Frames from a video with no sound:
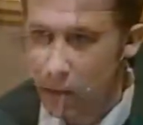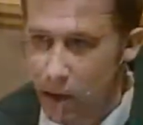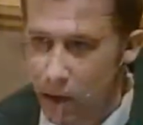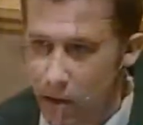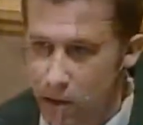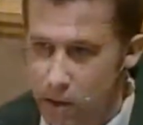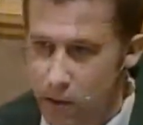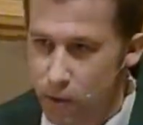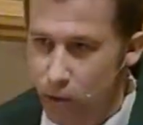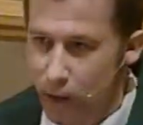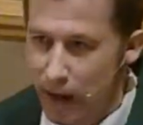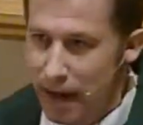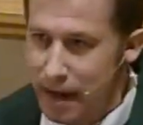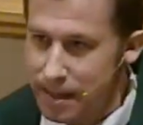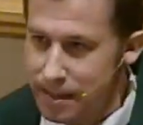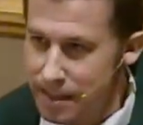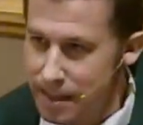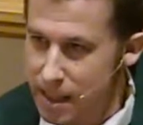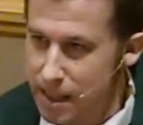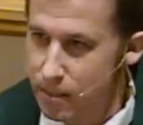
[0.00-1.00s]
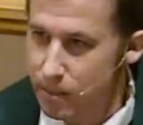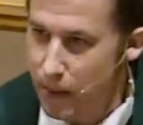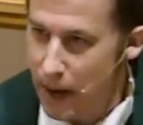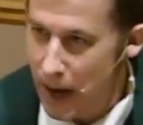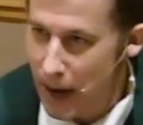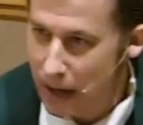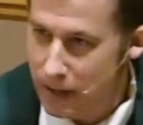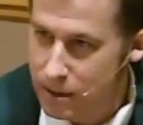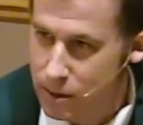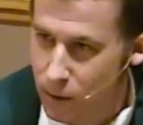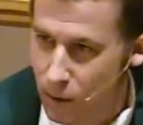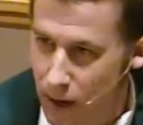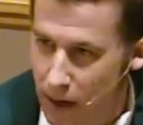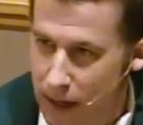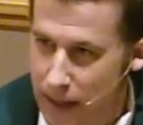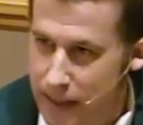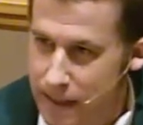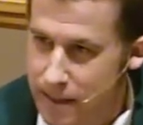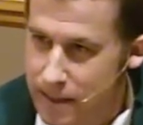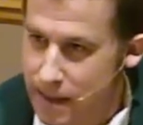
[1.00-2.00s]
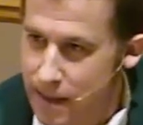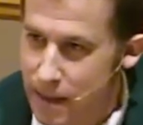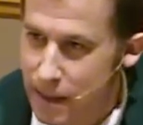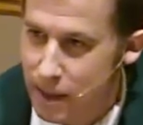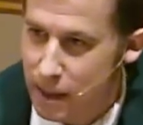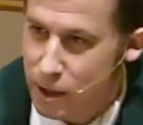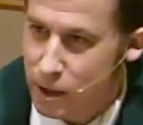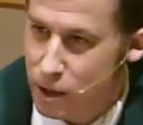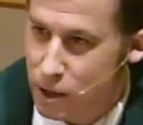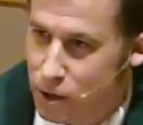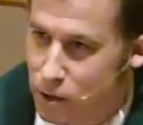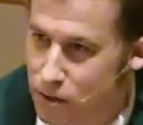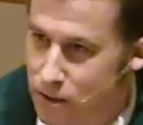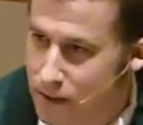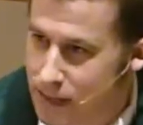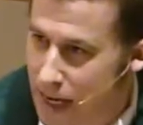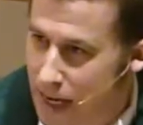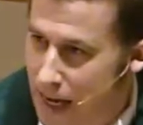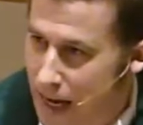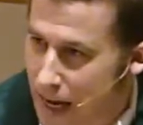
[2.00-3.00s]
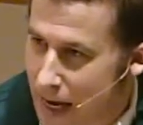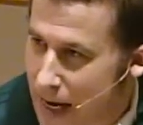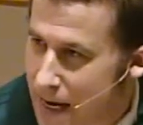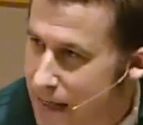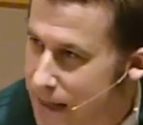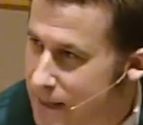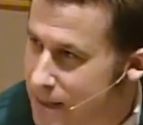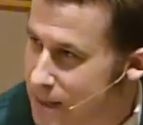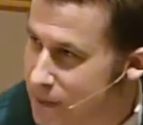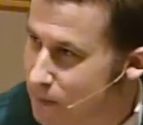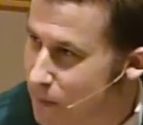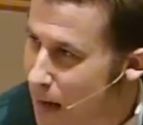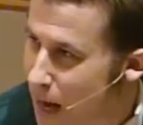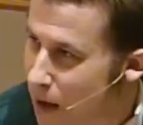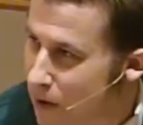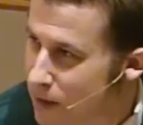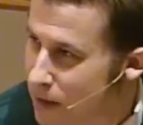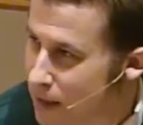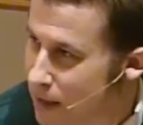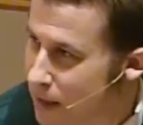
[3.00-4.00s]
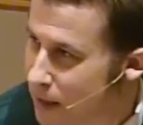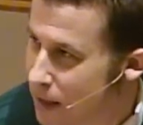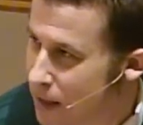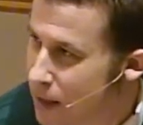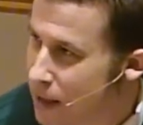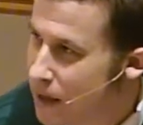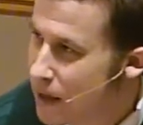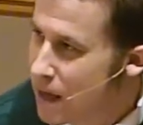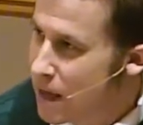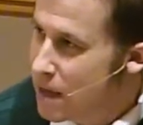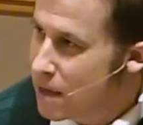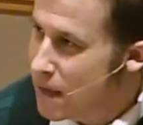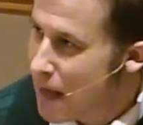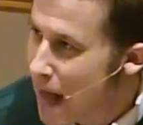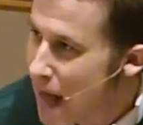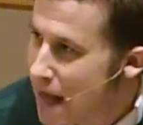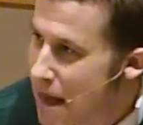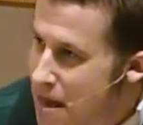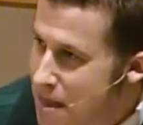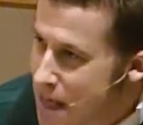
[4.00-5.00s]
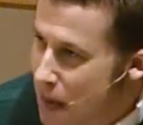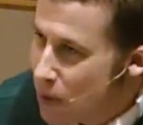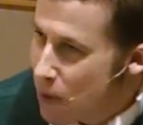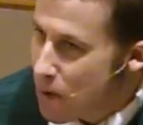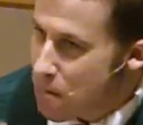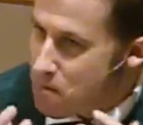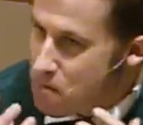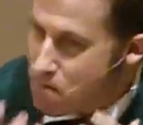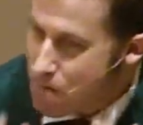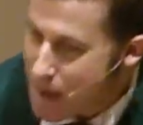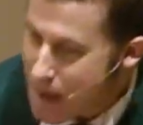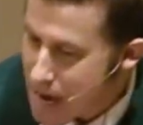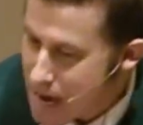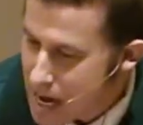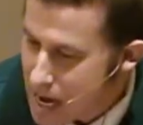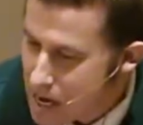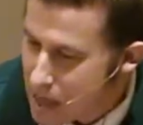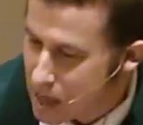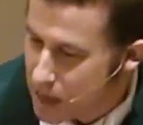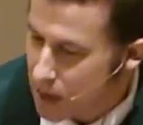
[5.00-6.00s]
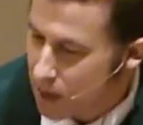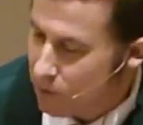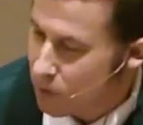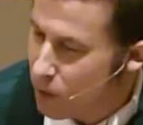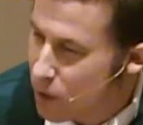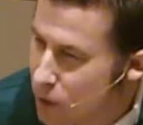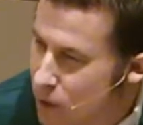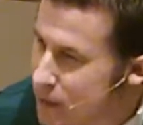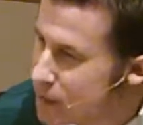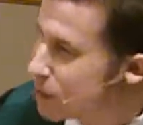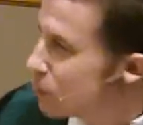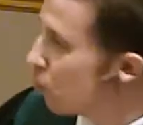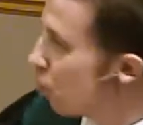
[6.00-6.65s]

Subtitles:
one of those Franzia box wines, and then you can just use that handy spout again. That they were made for this.